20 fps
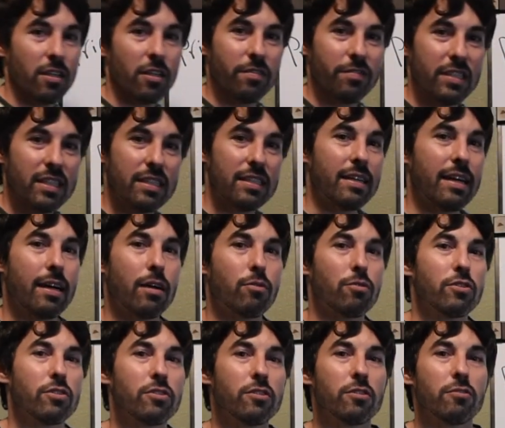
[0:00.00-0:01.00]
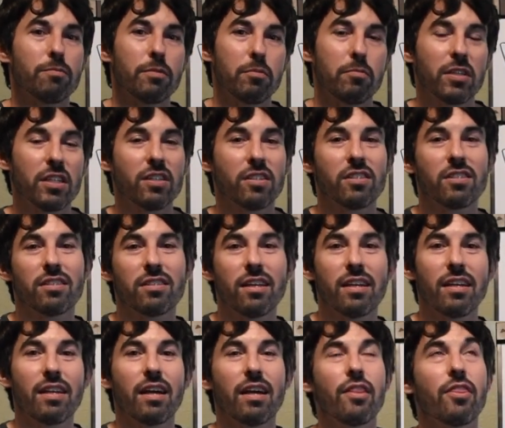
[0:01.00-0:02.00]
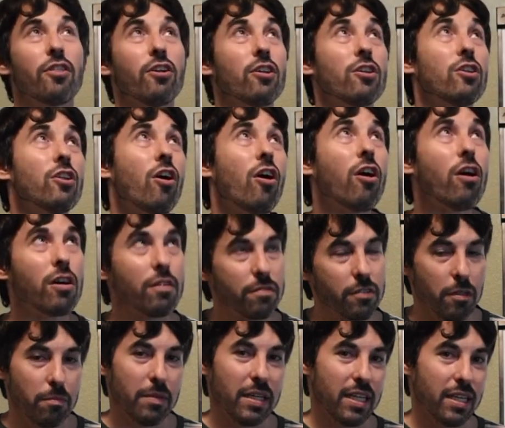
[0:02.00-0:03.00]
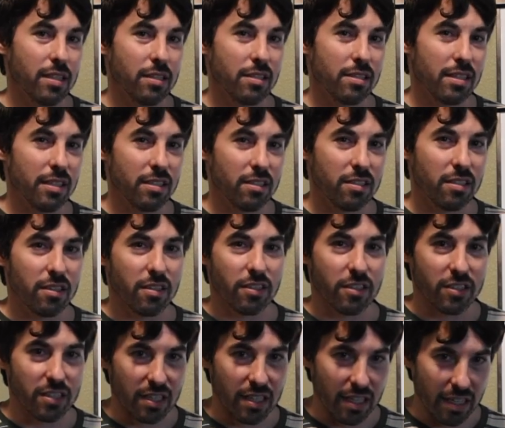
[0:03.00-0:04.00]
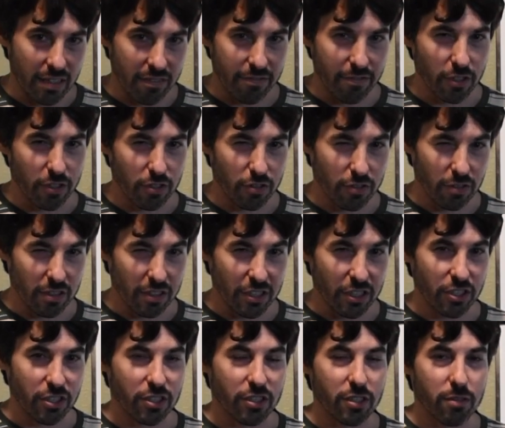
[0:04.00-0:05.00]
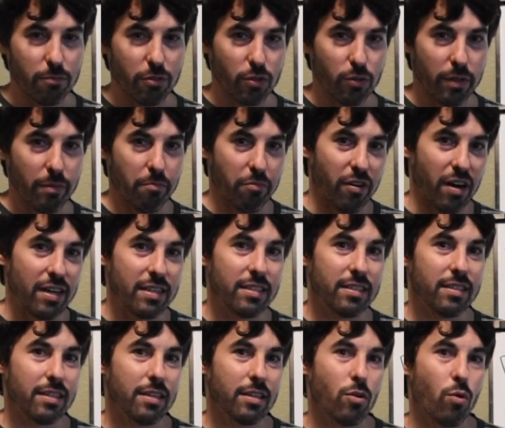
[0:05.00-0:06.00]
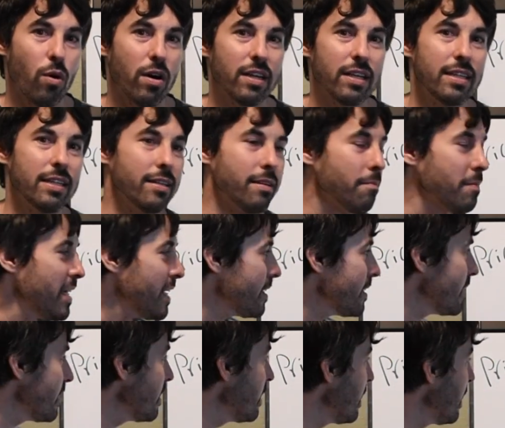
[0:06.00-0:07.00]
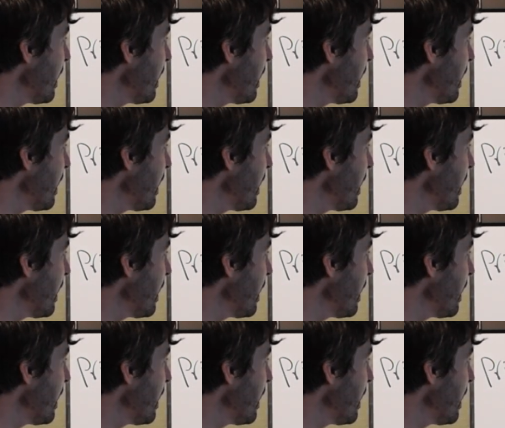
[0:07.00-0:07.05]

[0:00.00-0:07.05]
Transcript: curve is downward sloping because the law of demand states that there is an inverse relationship between price and quantity demanded.